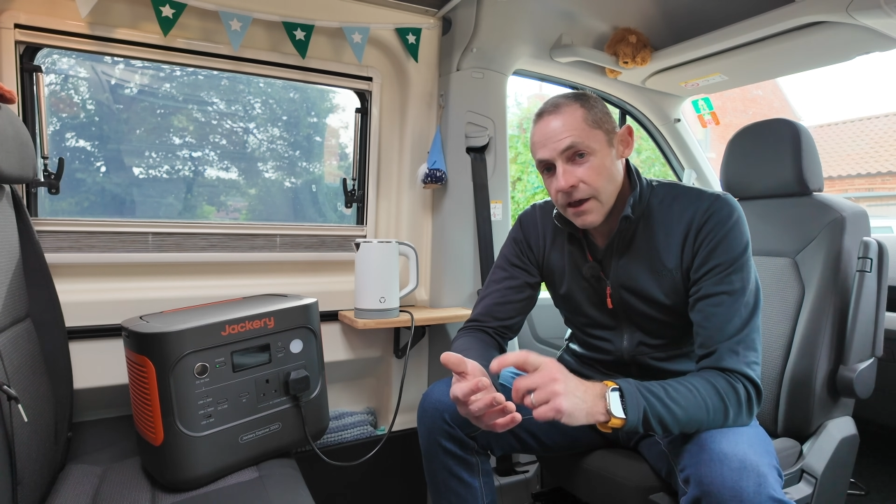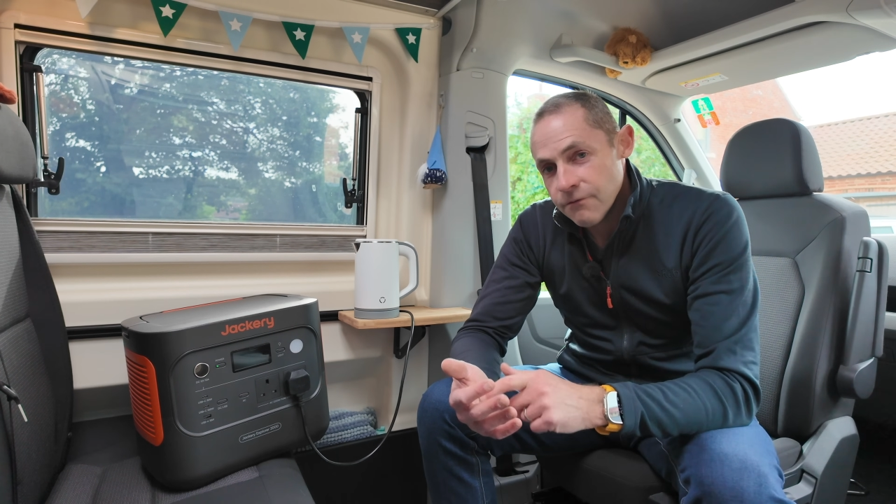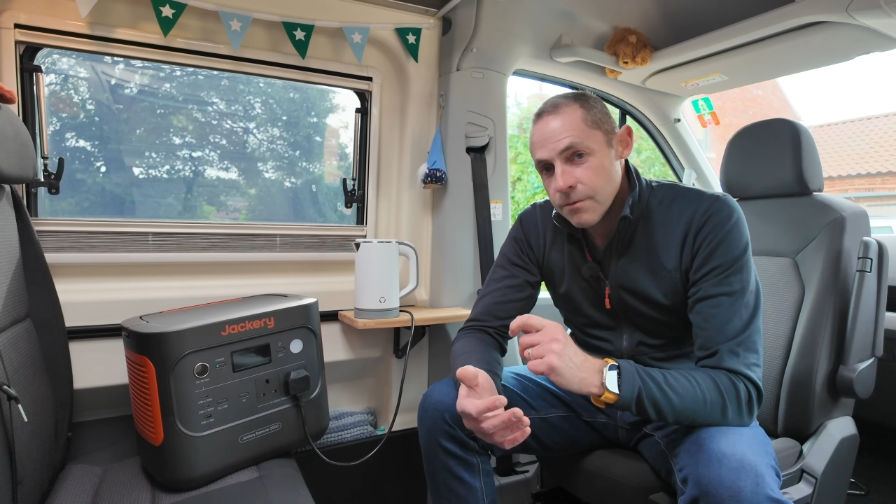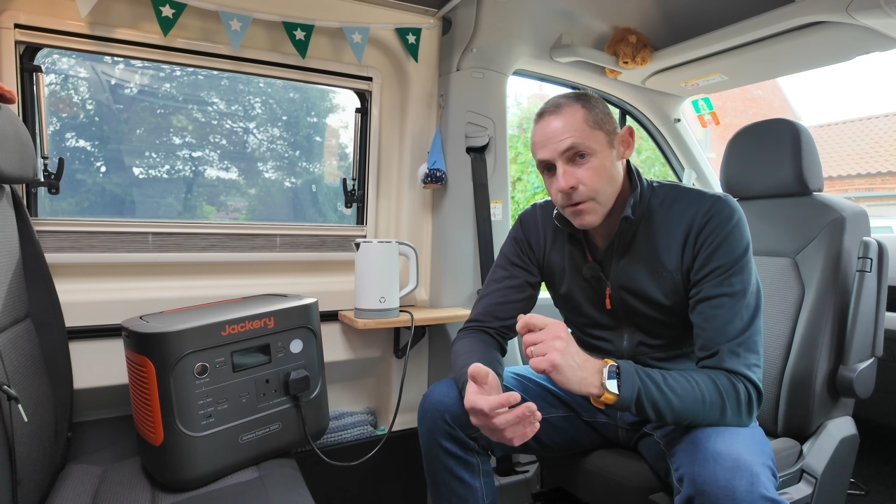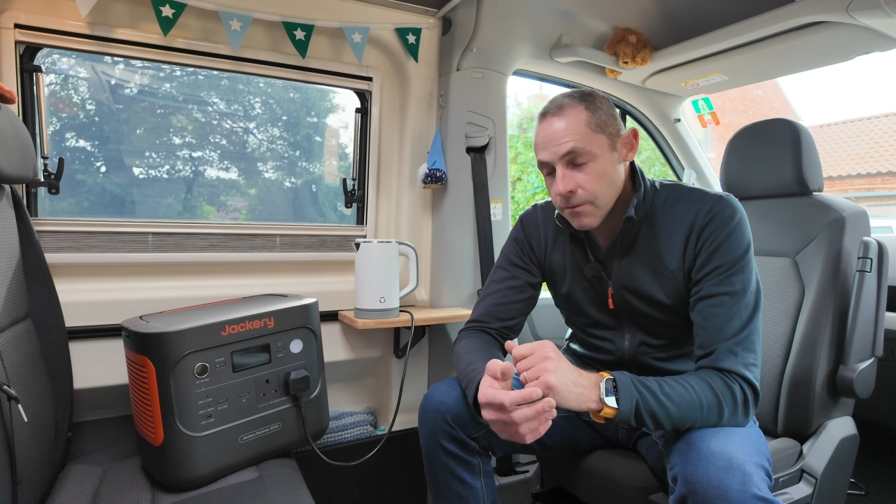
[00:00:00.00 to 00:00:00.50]

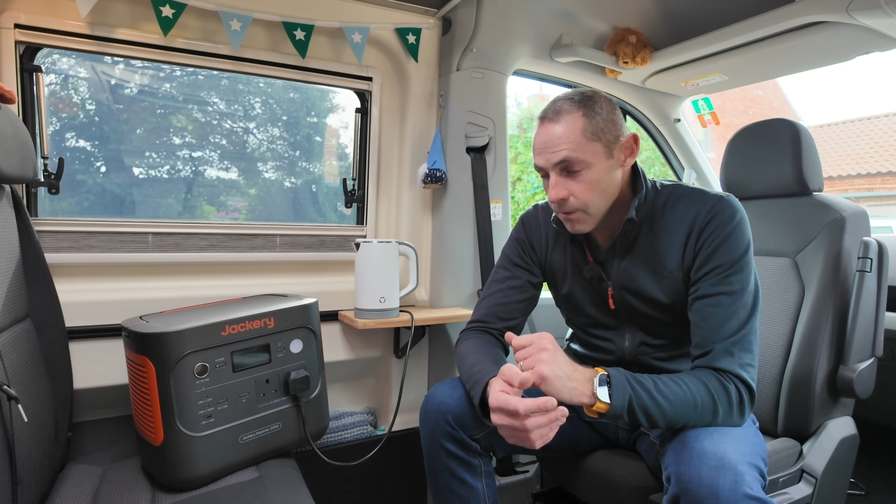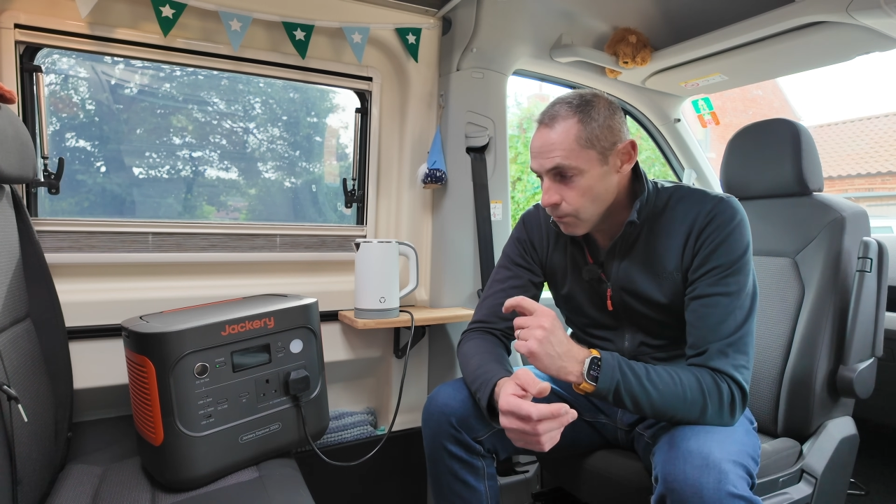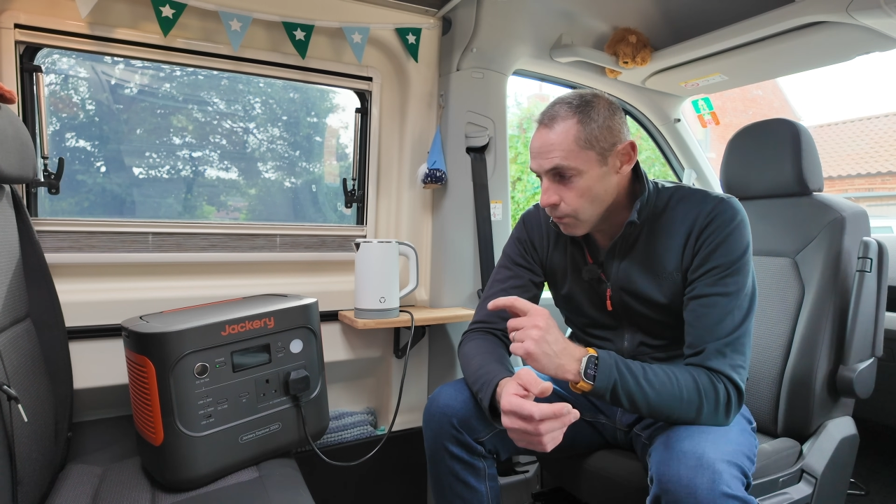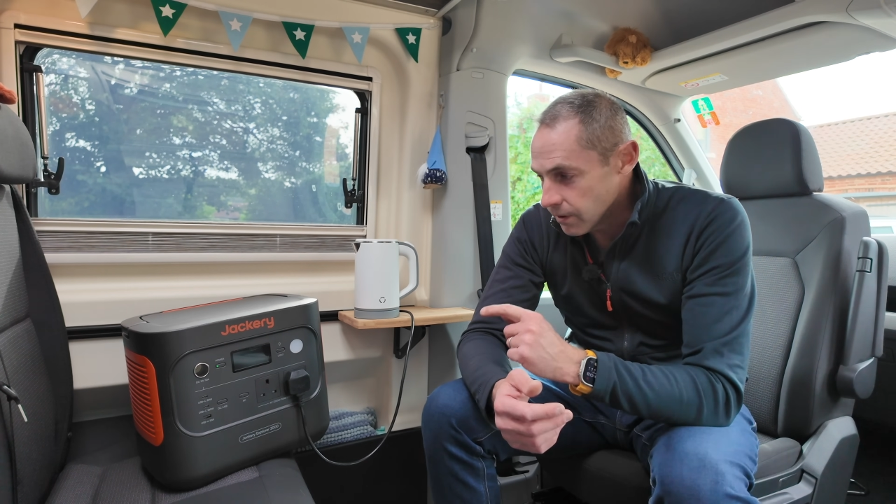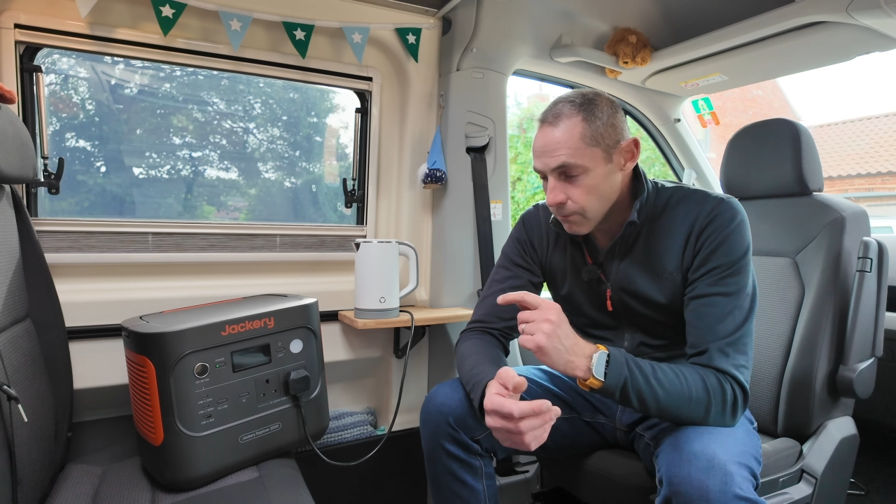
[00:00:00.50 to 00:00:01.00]
every
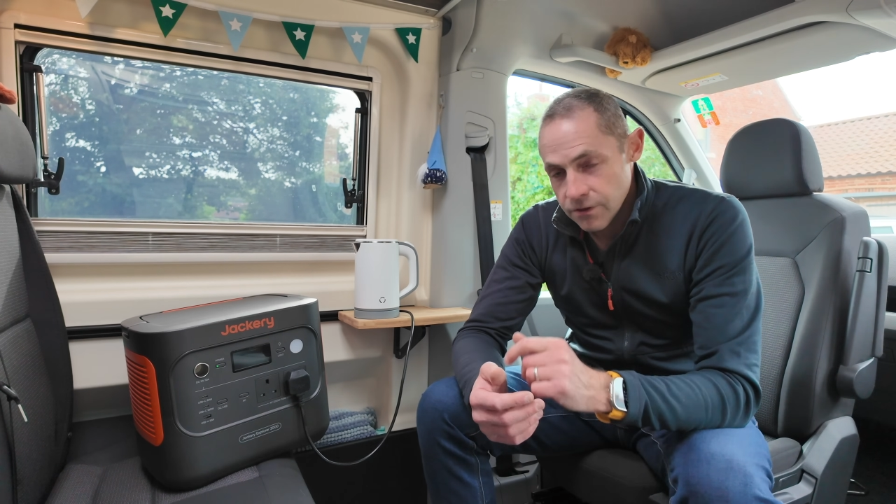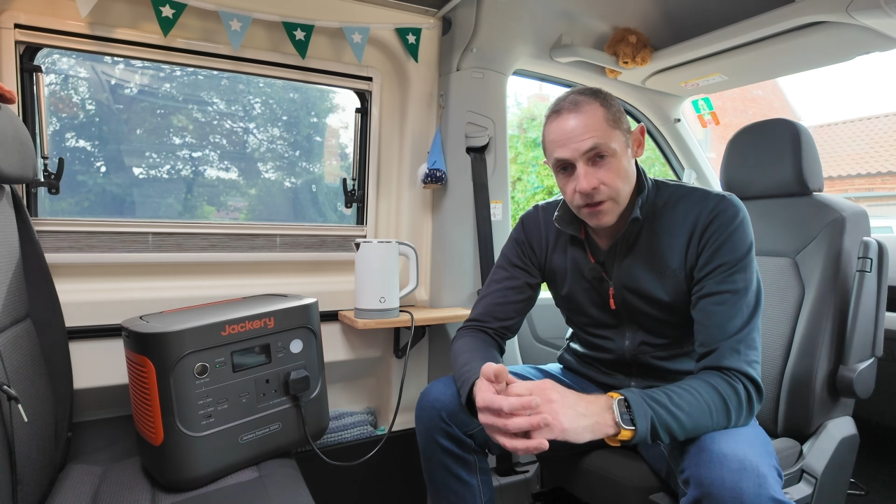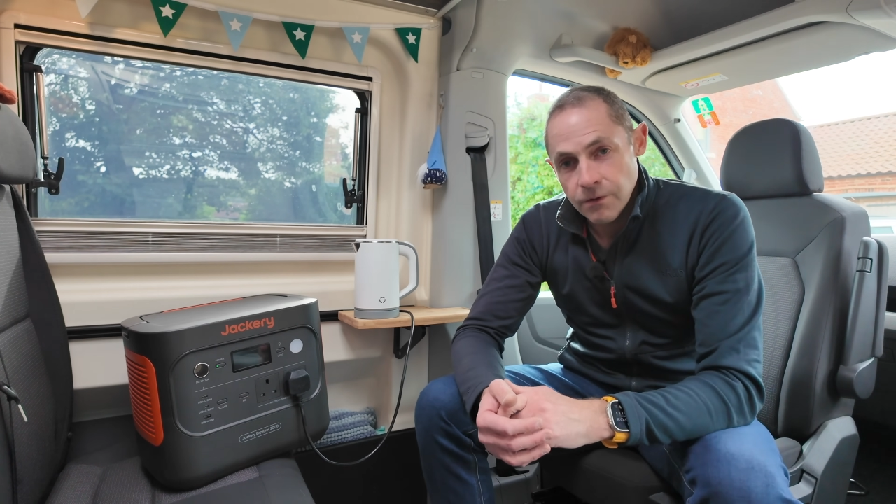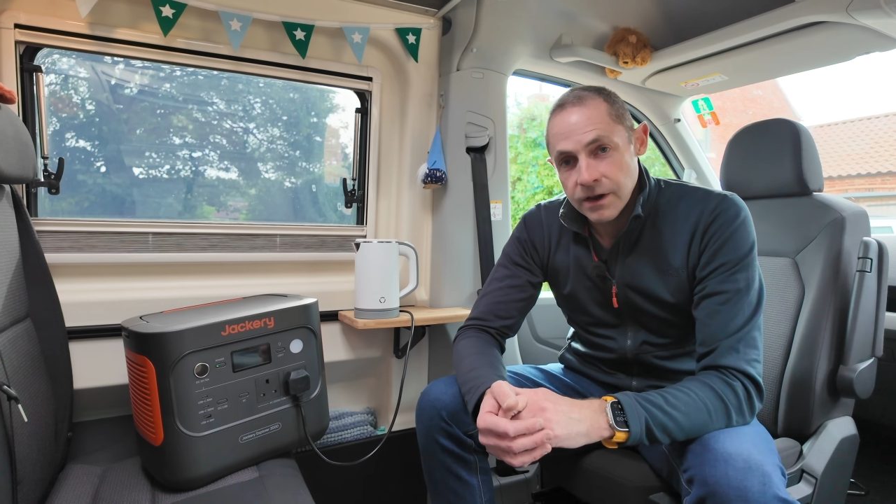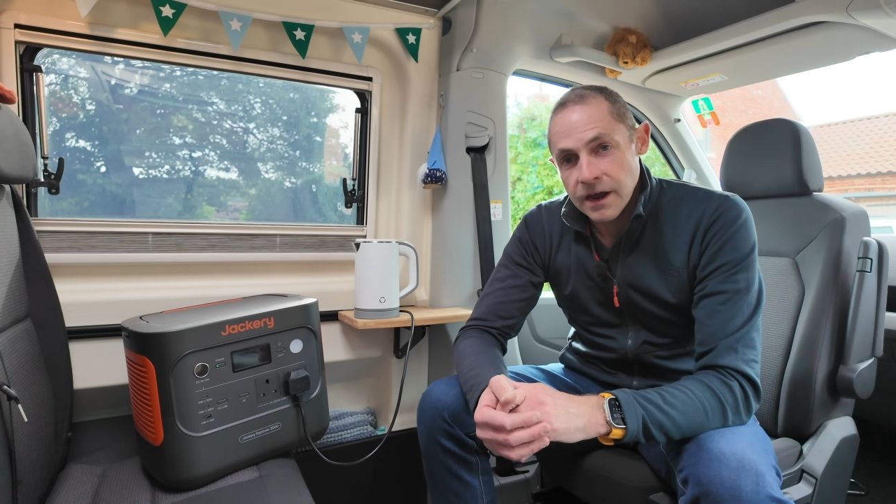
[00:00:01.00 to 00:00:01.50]
moment what it was
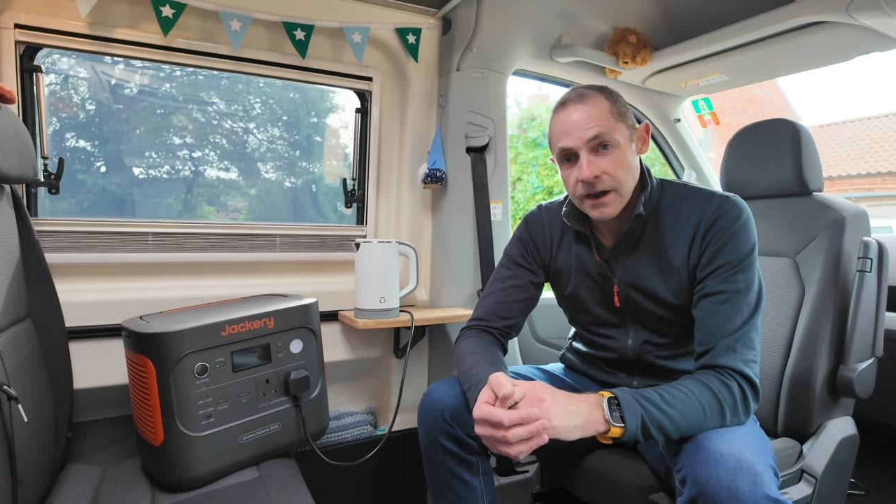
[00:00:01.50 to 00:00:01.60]
doing,